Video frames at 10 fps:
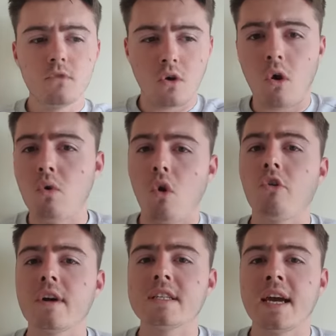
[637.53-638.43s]

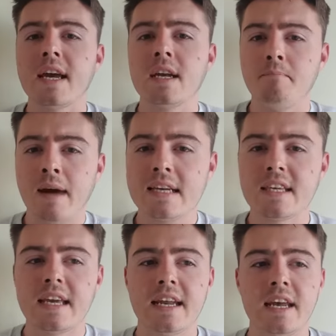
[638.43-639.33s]
goal-orientated,
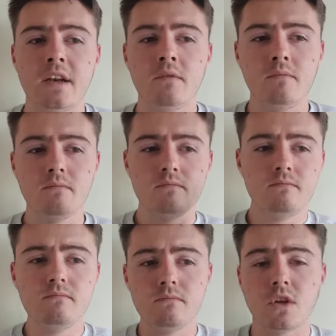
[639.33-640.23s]
masculine,
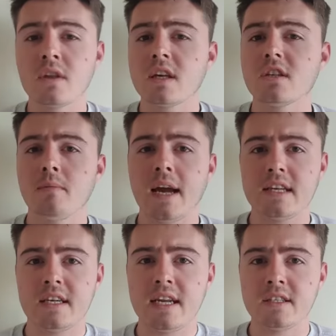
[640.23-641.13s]
so I think stomach
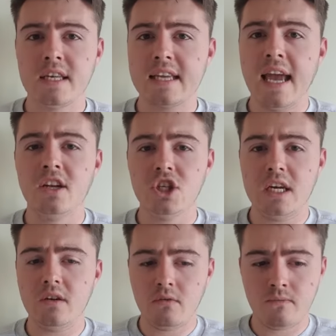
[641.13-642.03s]
acid is this
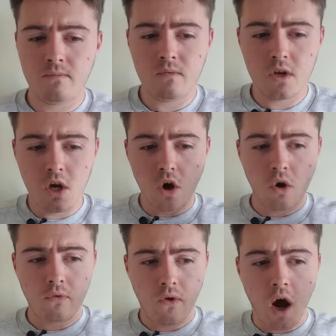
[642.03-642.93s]
energy
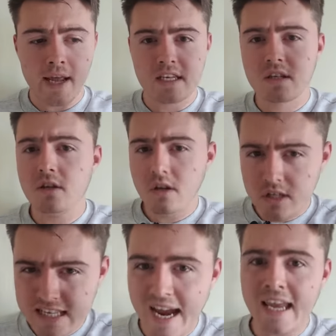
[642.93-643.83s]
of I
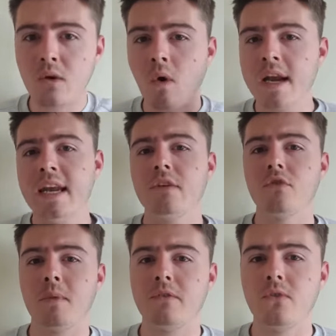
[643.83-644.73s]
take what I need
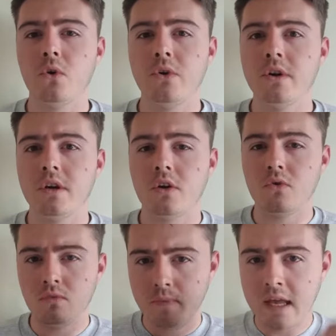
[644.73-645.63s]
from my food. You know,
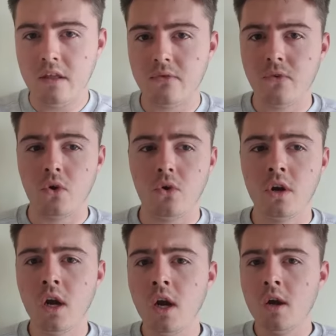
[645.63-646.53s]
you eat the
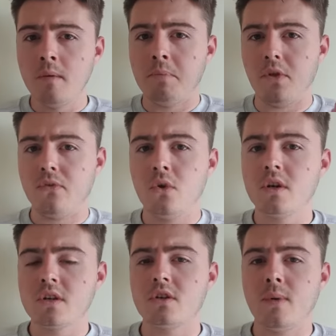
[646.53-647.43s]
food, but the food
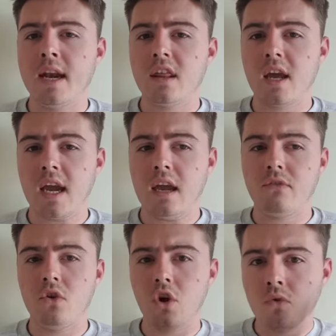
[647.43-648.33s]
doesn't do anything
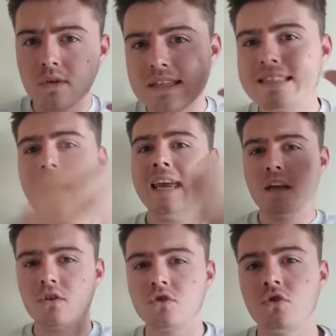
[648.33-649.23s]
if you don't
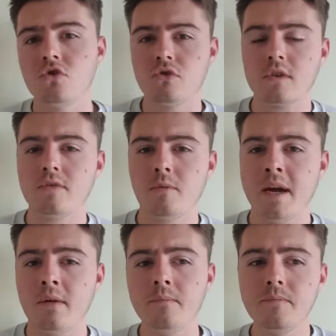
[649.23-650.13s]
take those nutrients from it.